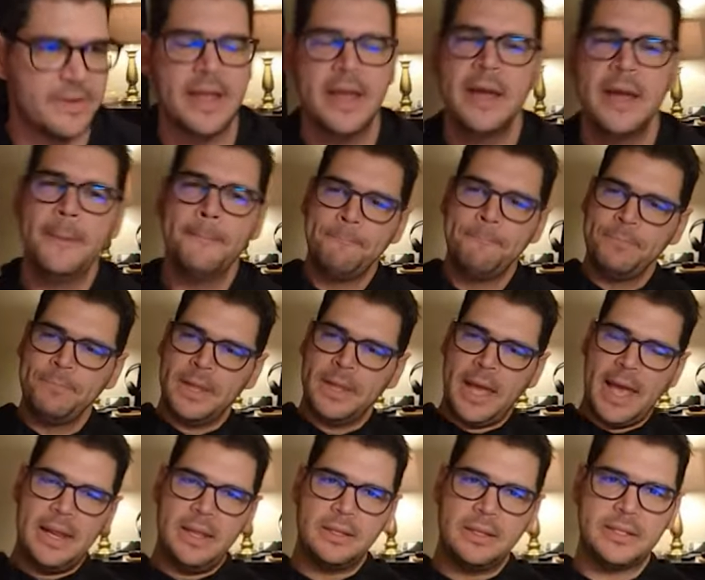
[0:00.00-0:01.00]
face.
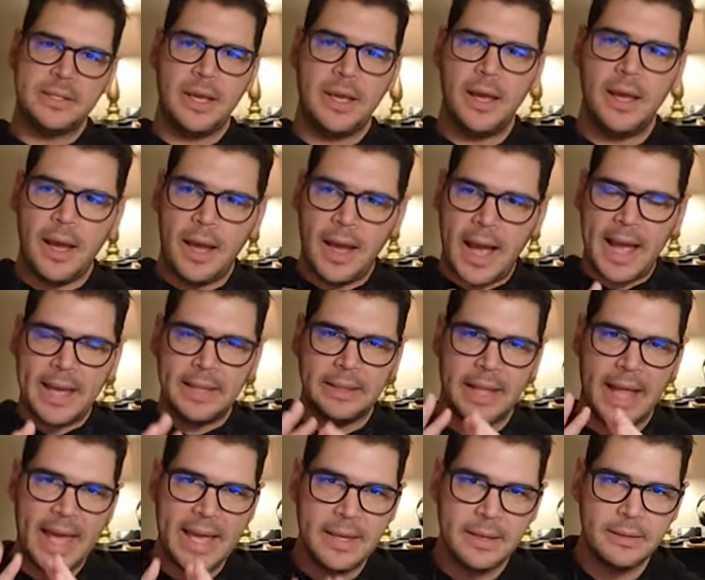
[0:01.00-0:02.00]
And it's, I
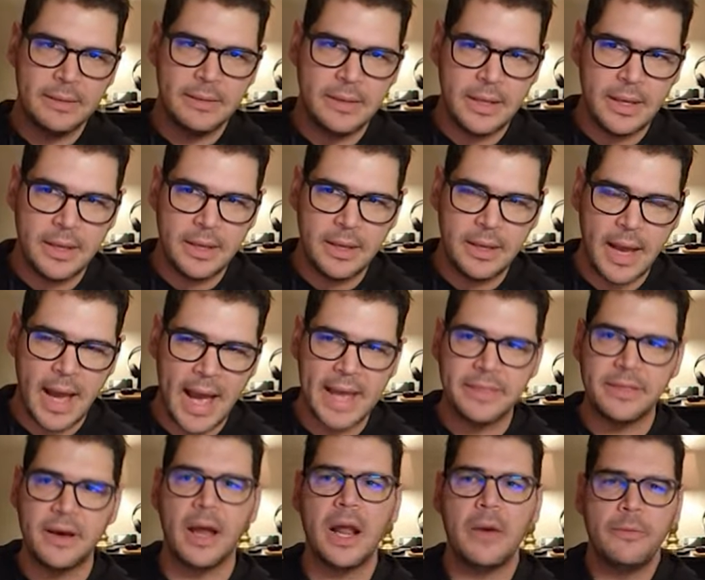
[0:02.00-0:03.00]

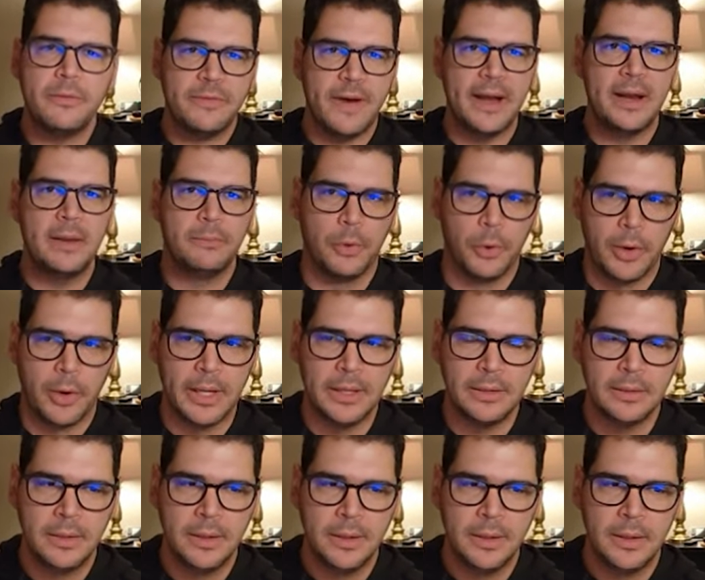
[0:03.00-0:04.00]
thought I would find it
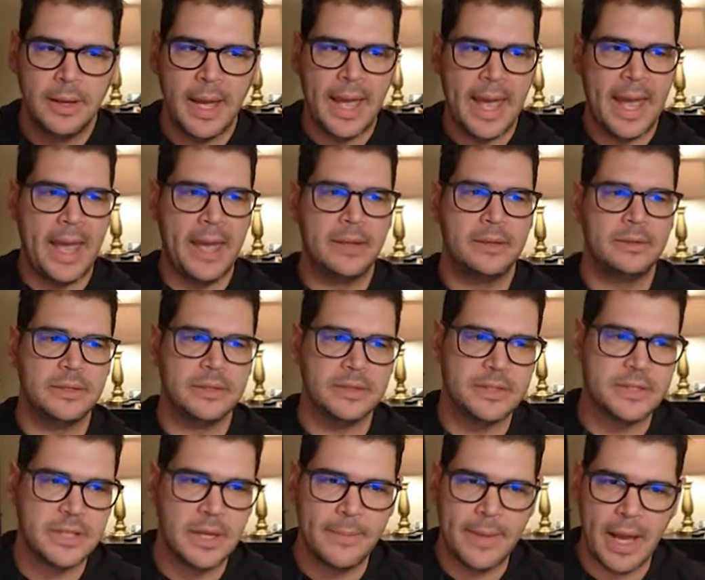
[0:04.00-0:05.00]
boring, and
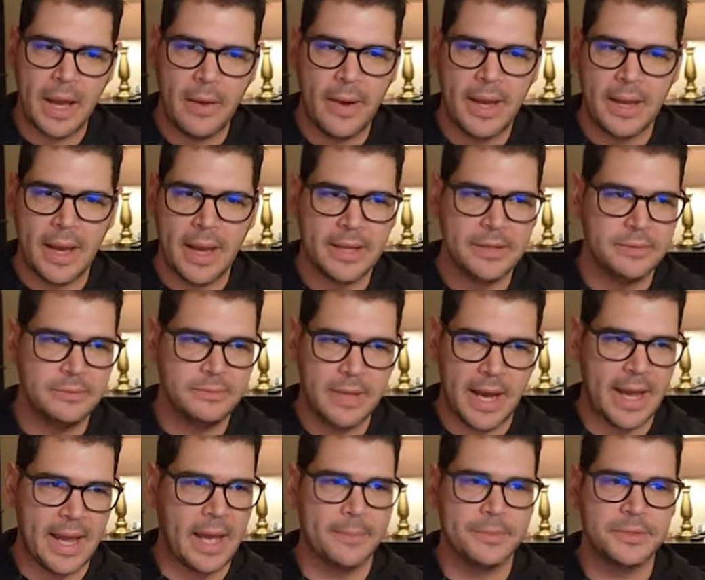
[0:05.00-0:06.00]
somehow I
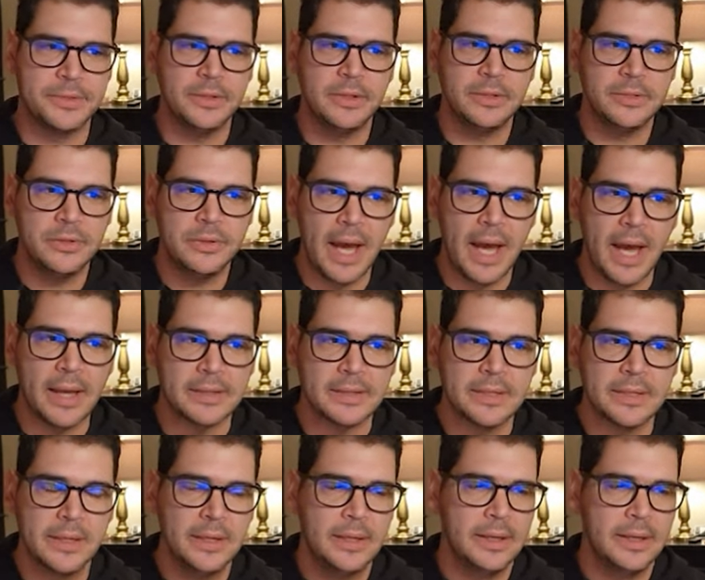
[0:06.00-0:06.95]
absolutely do not.